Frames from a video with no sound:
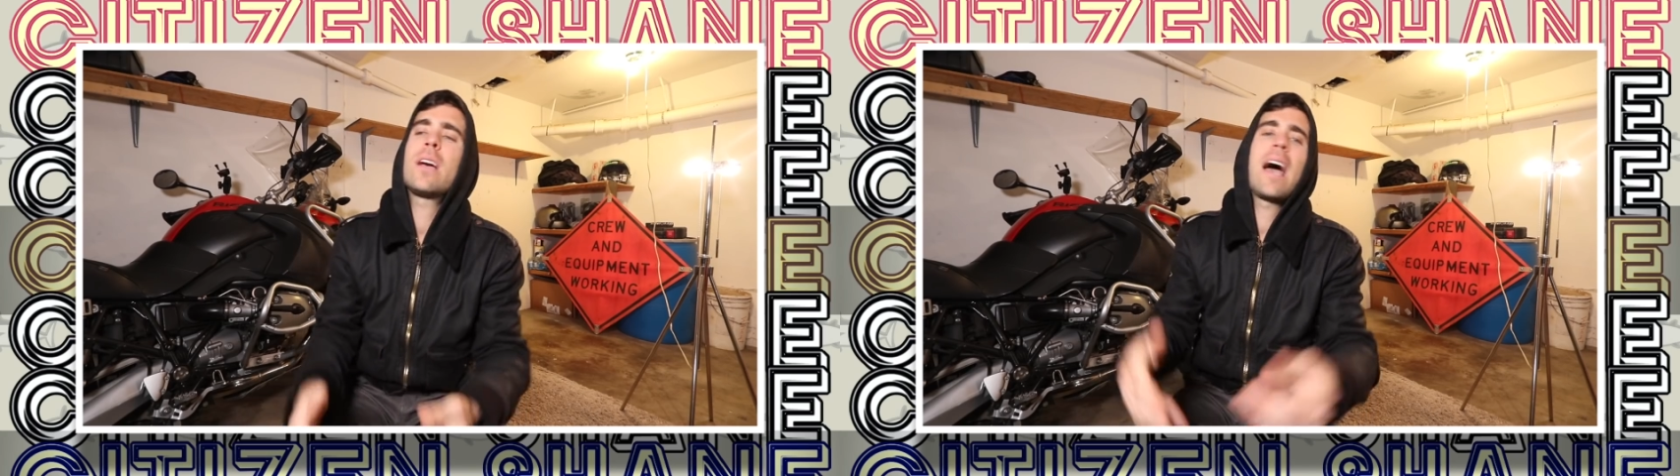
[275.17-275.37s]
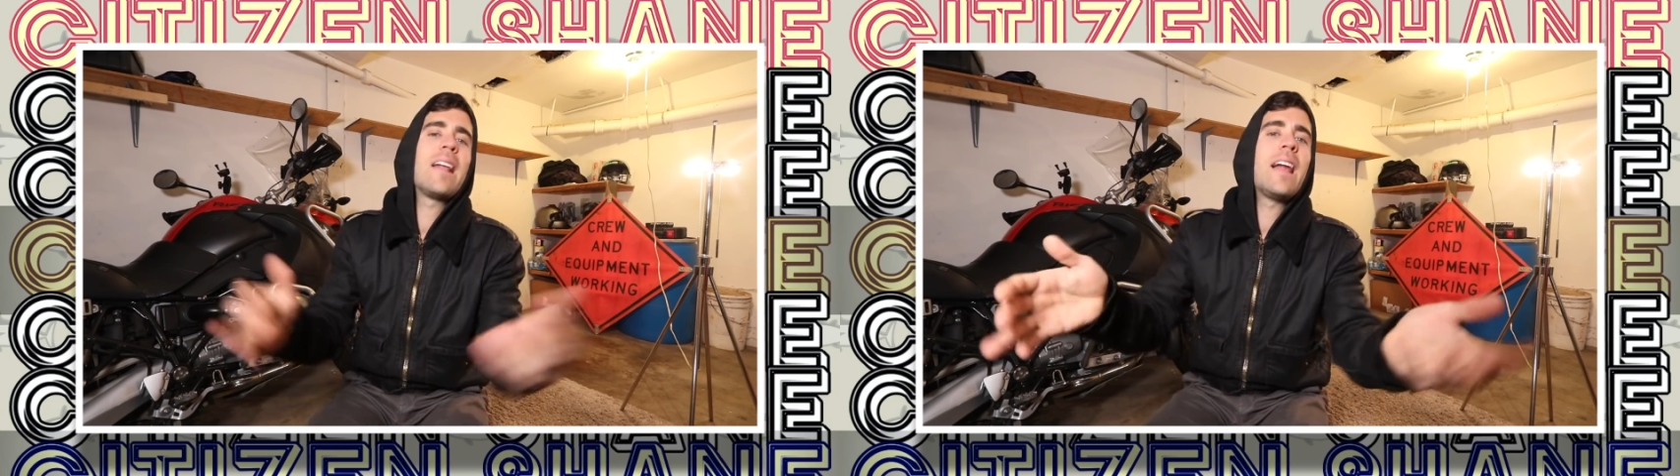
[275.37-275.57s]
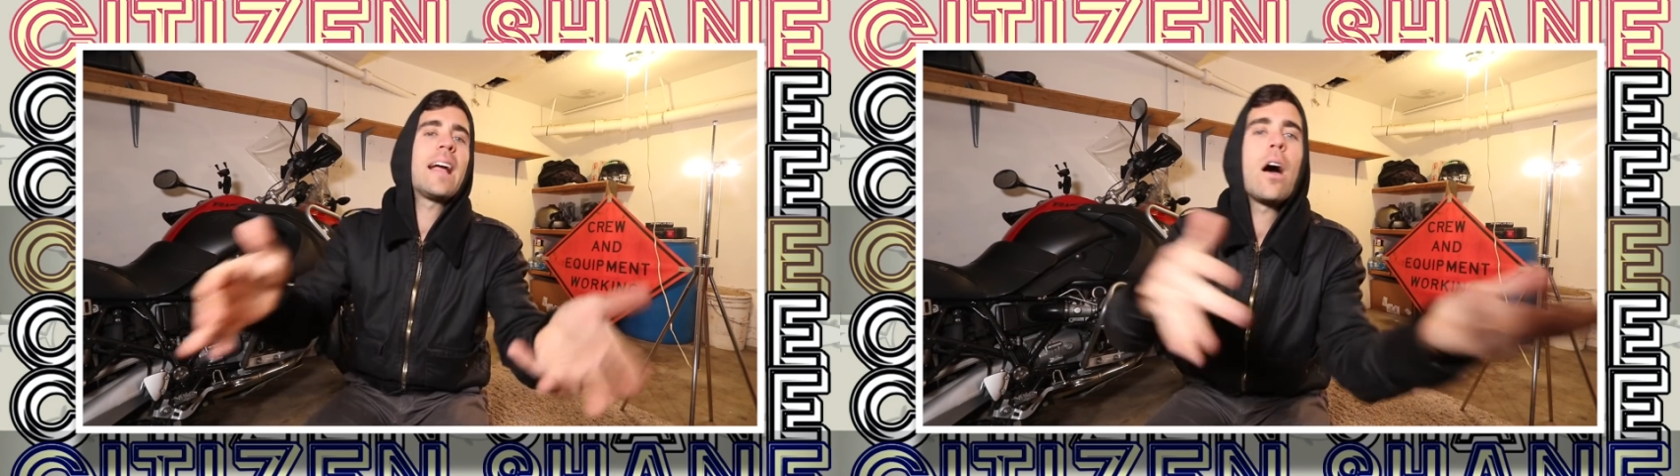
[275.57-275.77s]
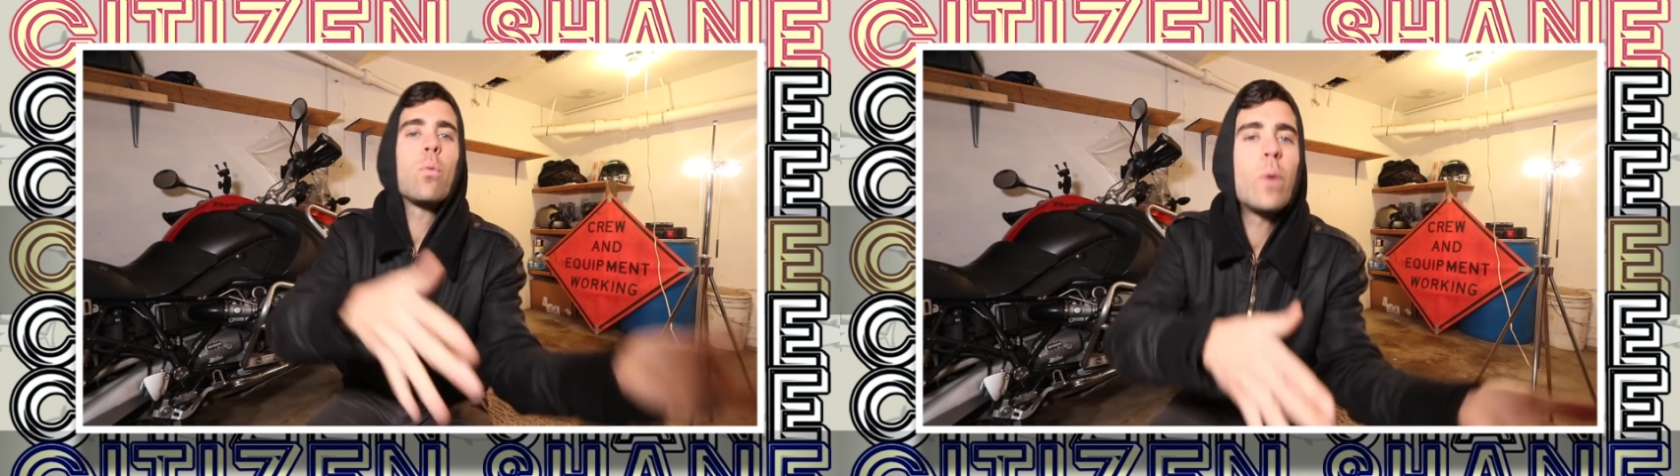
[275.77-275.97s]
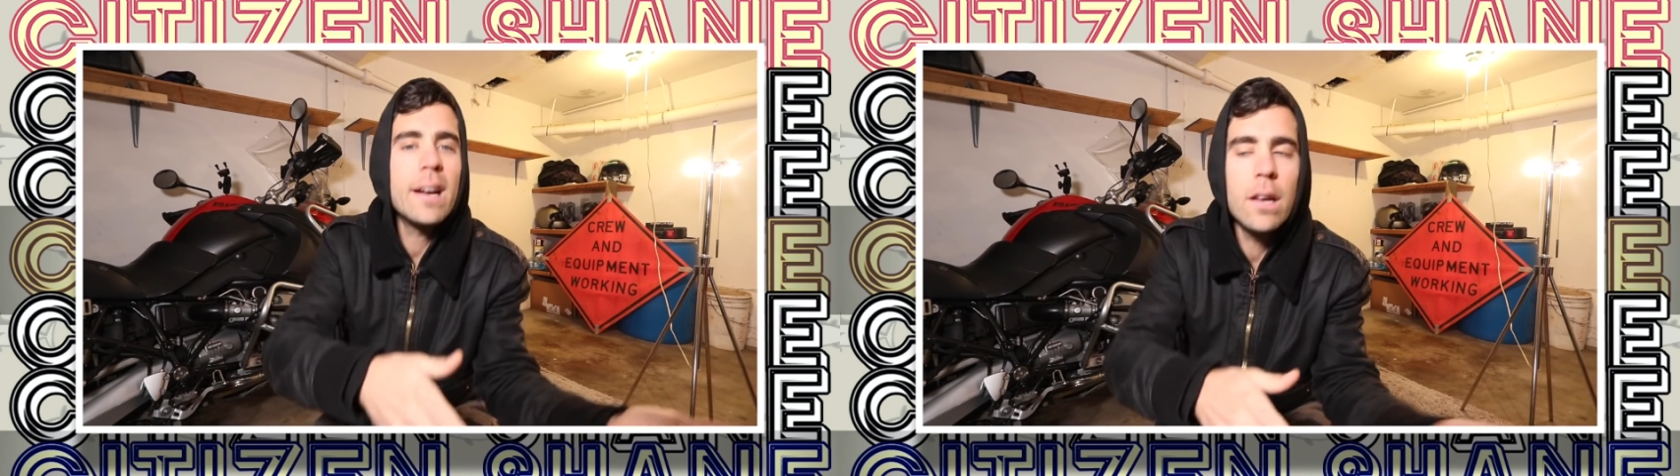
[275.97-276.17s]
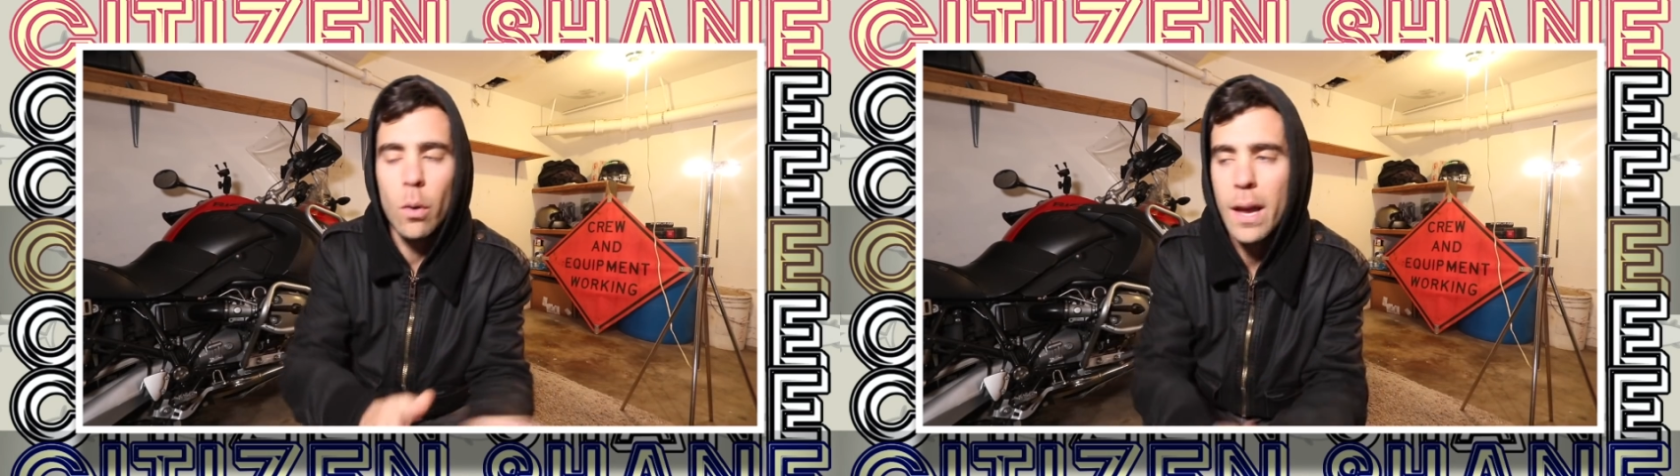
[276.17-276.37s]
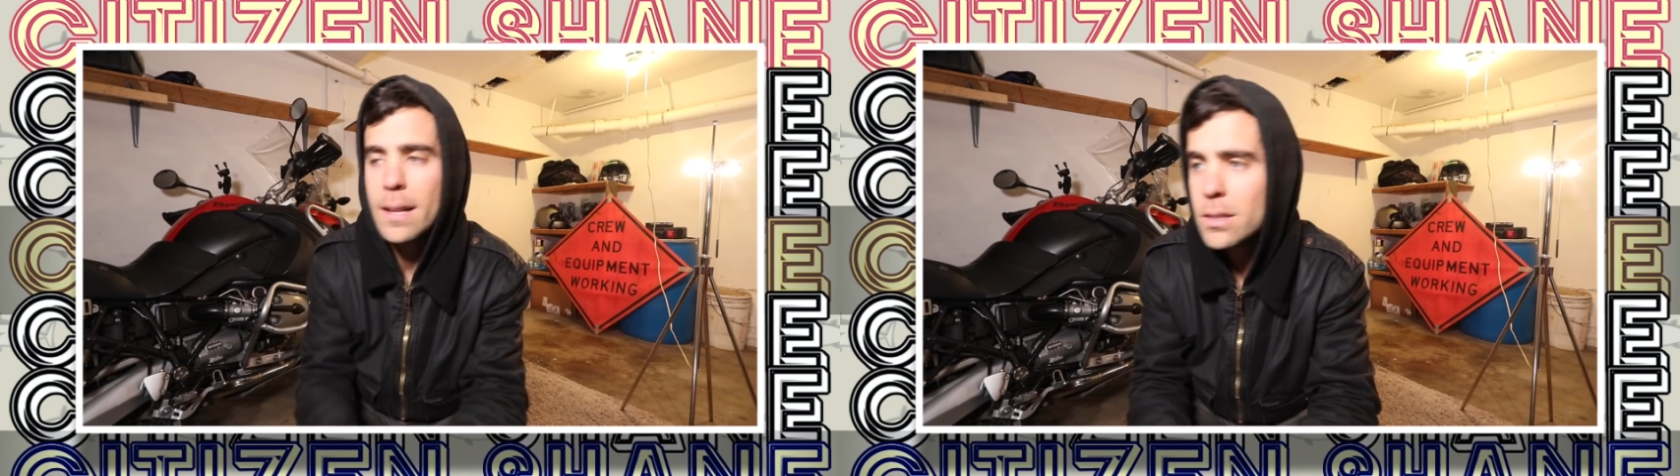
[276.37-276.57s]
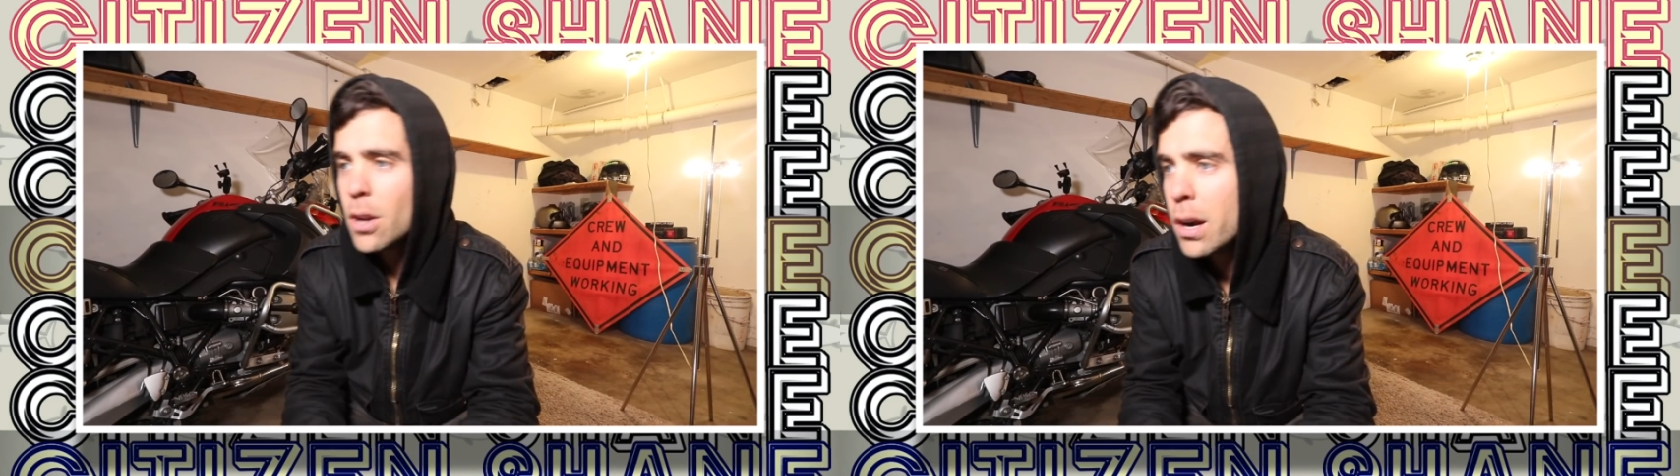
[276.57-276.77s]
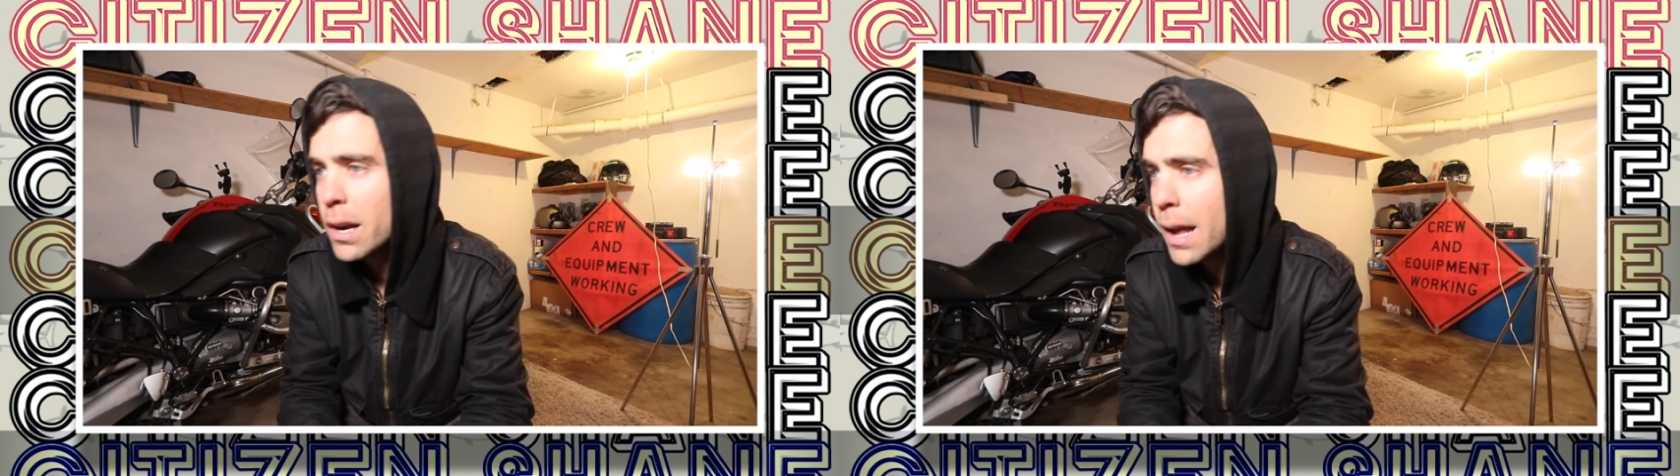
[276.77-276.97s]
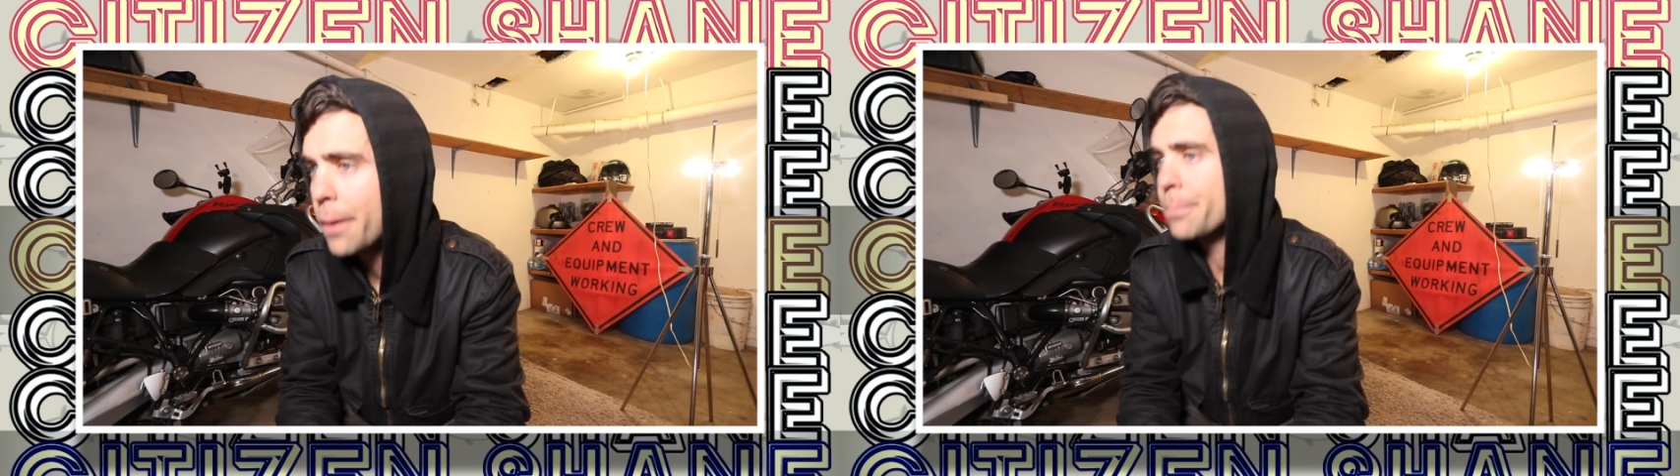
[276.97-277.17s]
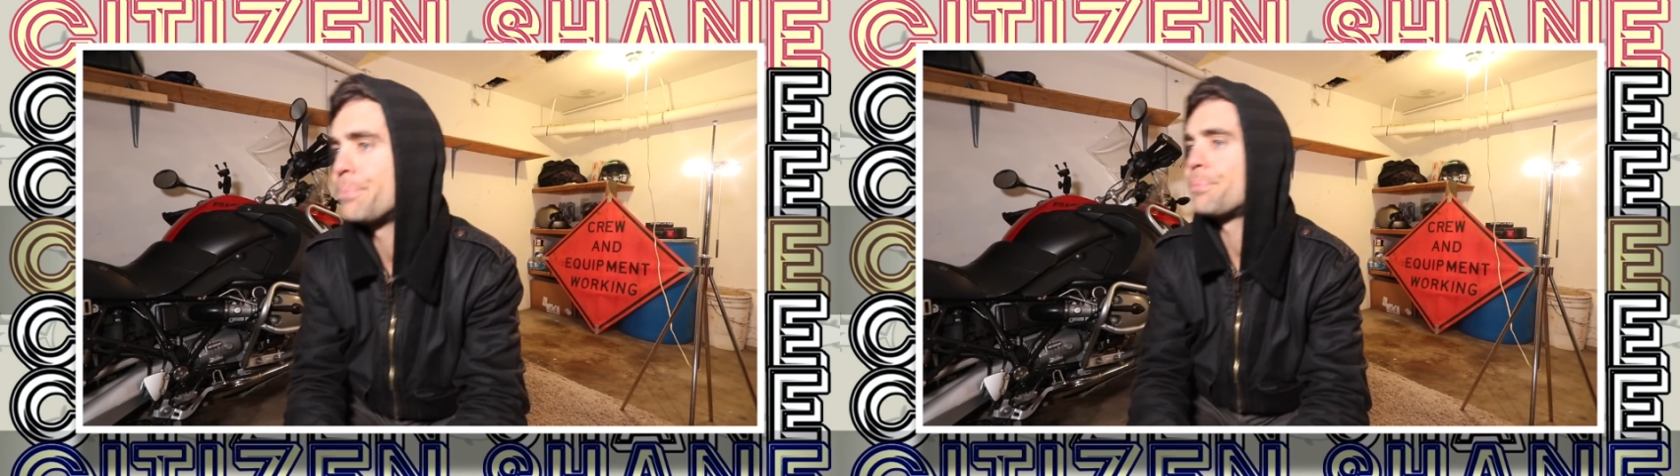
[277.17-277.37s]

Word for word: kind of like how Radiohead started out.